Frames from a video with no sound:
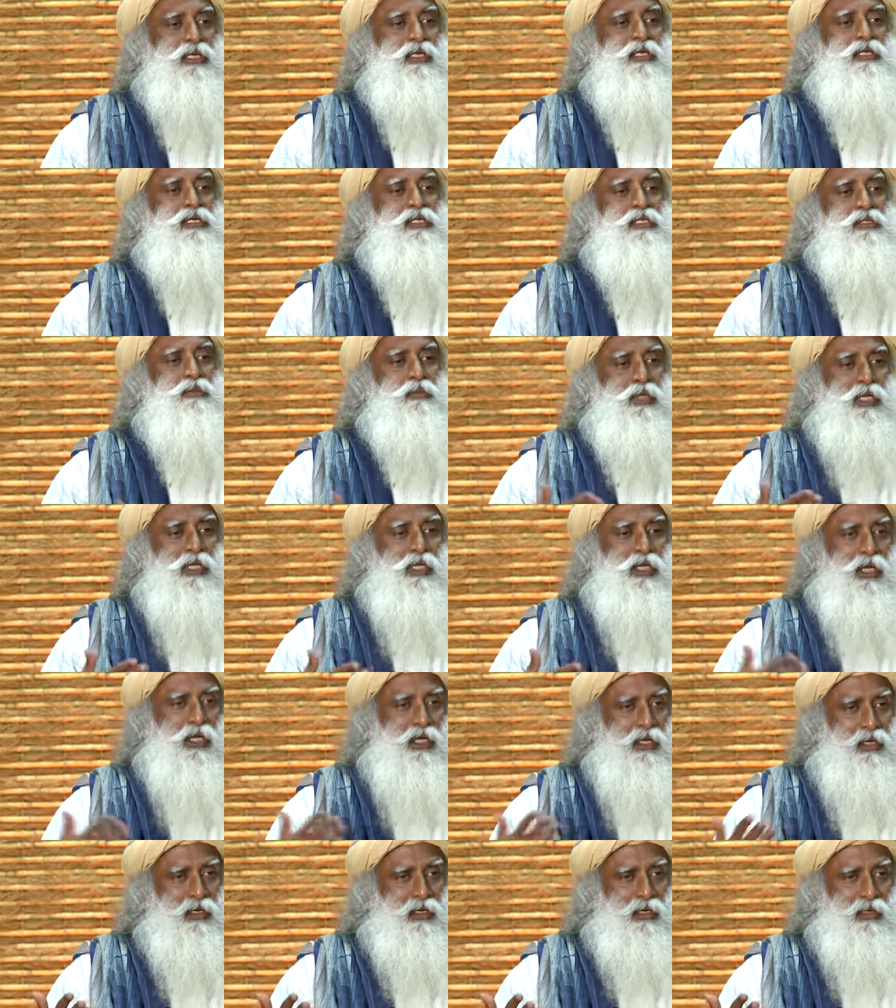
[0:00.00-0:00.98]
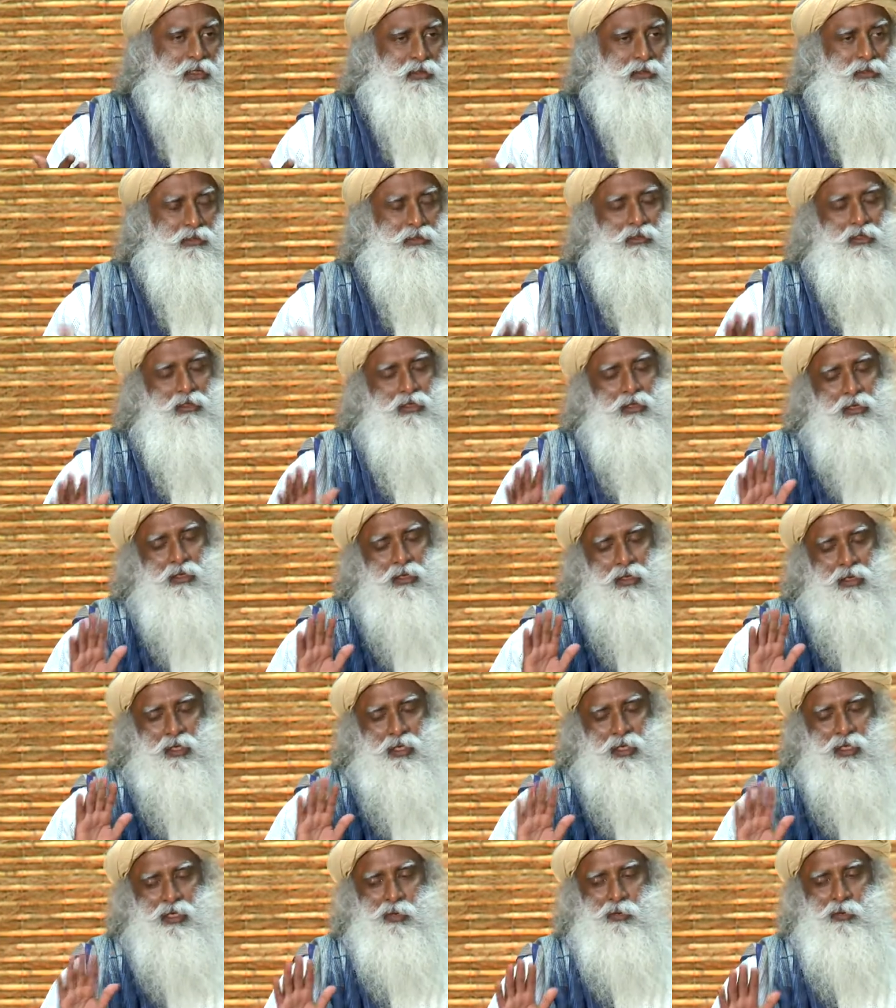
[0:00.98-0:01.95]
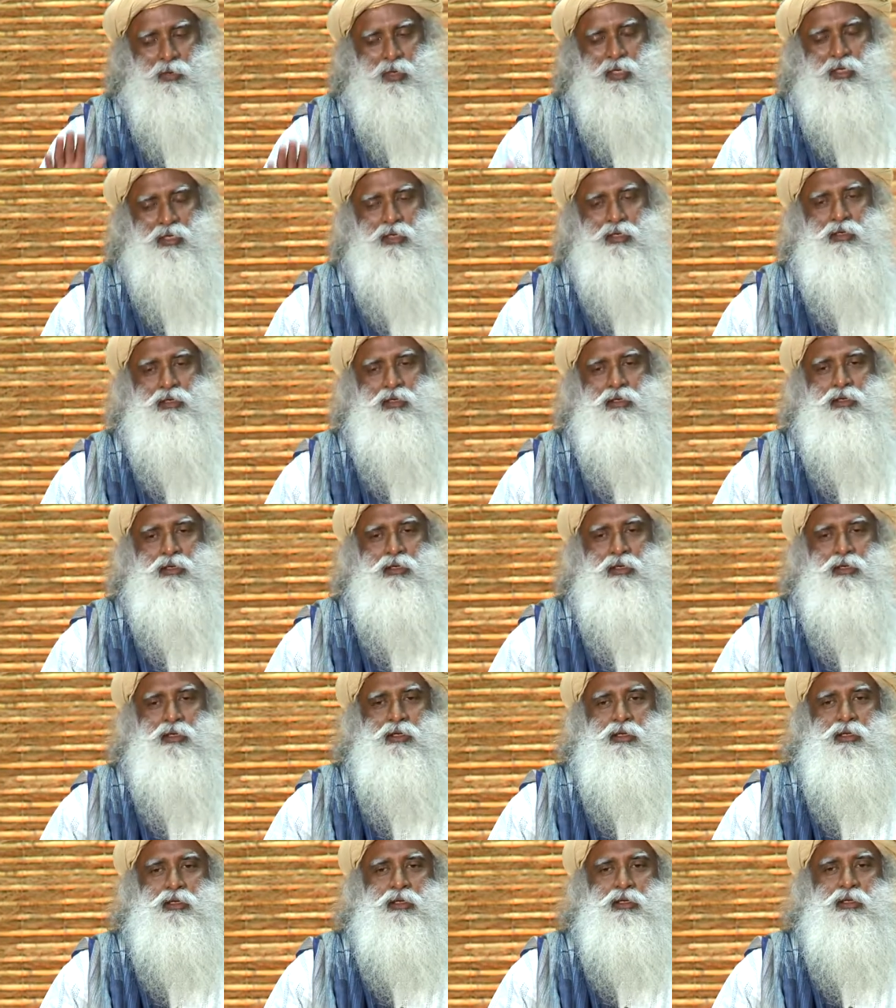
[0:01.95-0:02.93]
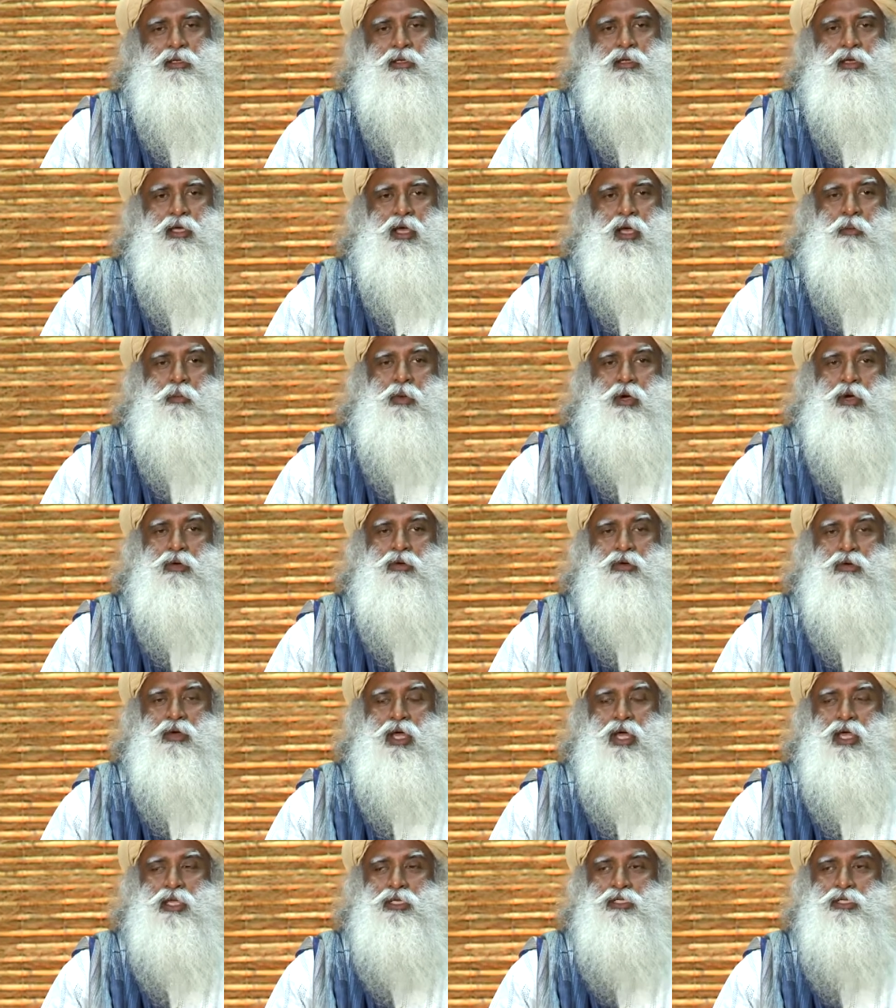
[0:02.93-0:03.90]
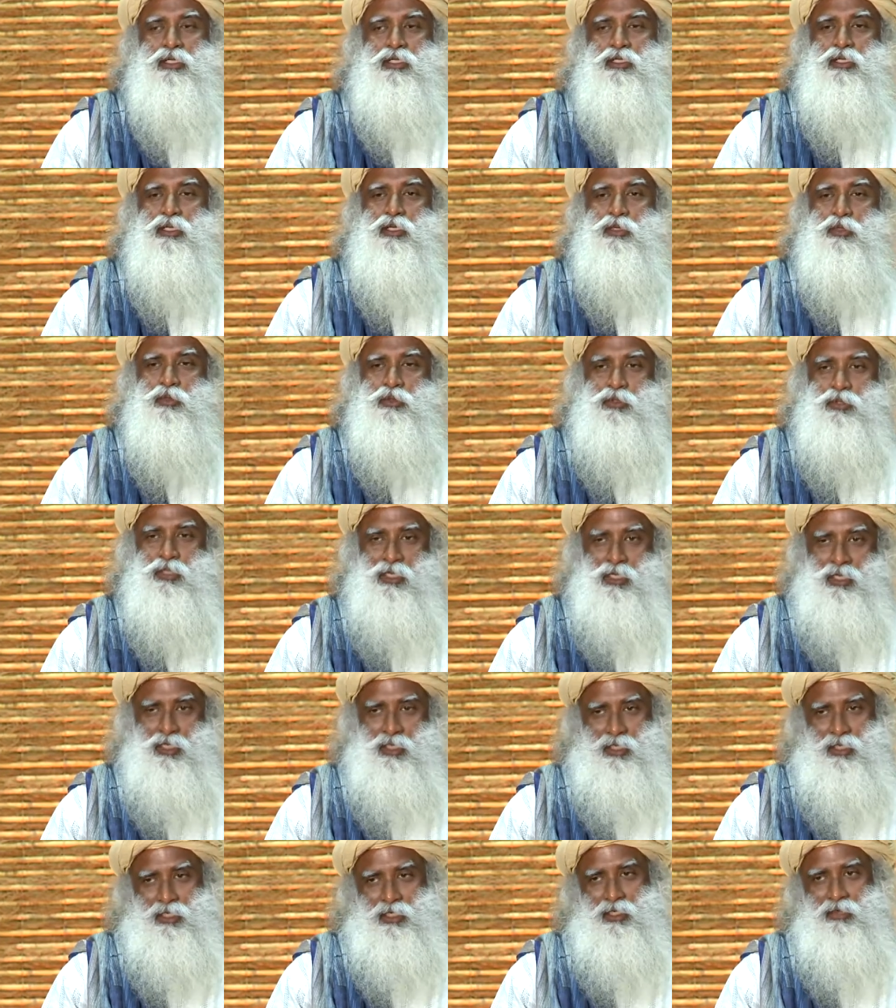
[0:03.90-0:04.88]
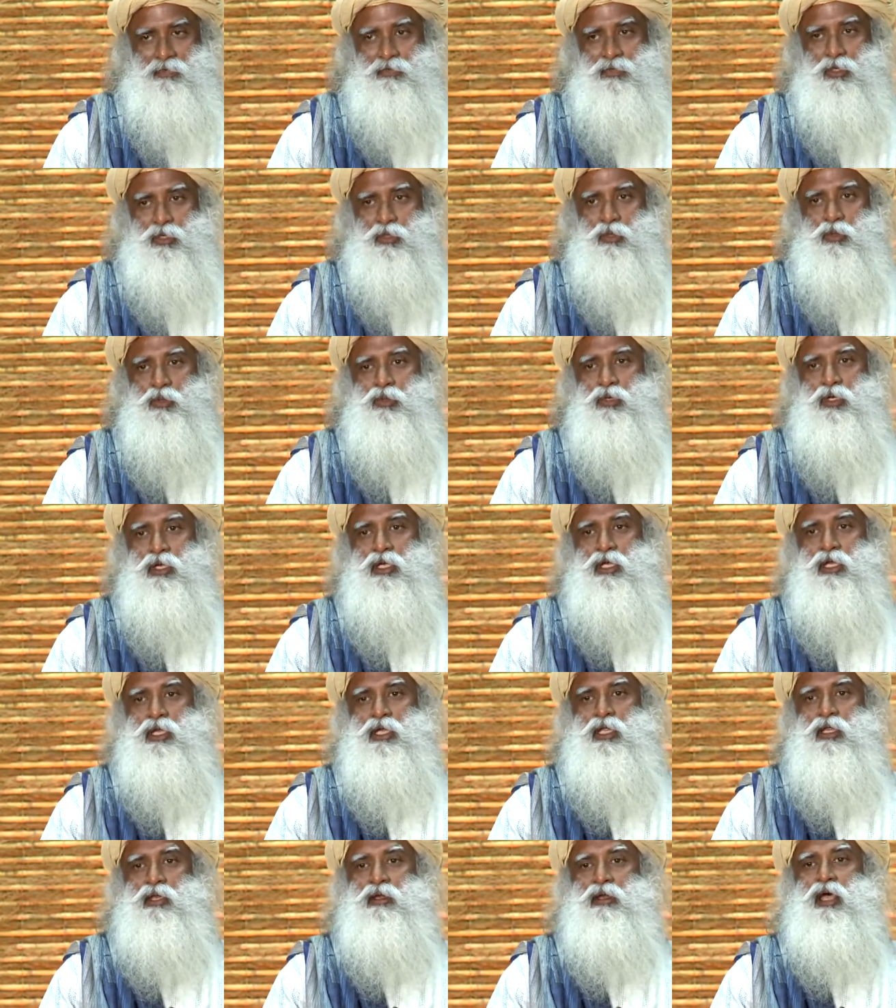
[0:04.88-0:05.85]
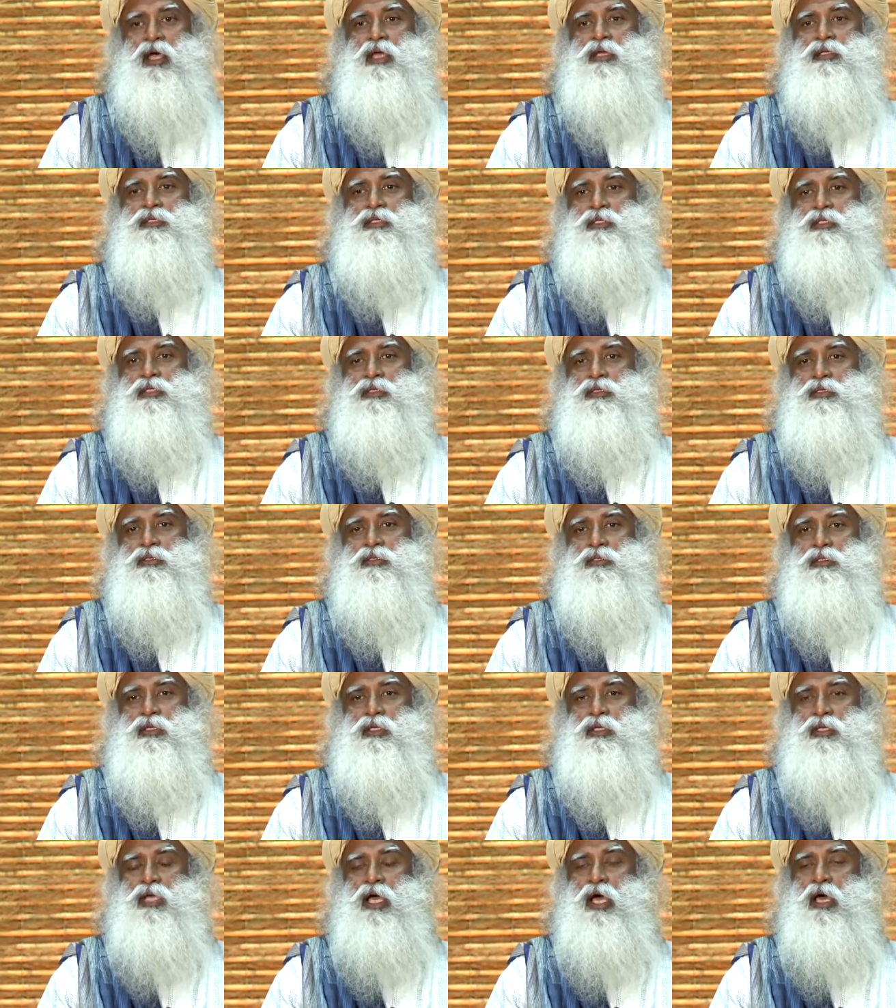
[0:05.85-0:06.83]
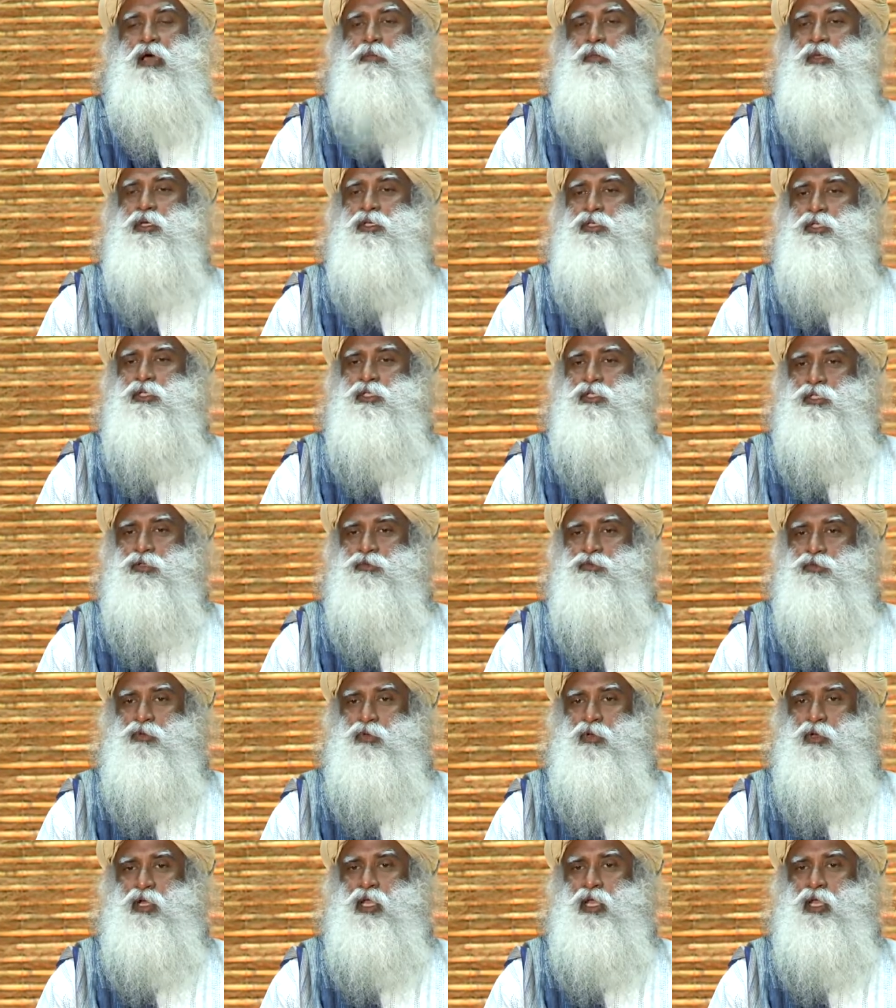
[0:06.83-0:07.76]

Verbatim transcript: it is being handled. Anyway, about rising the Kundalini. If the Kundalini rises, the dimensions of your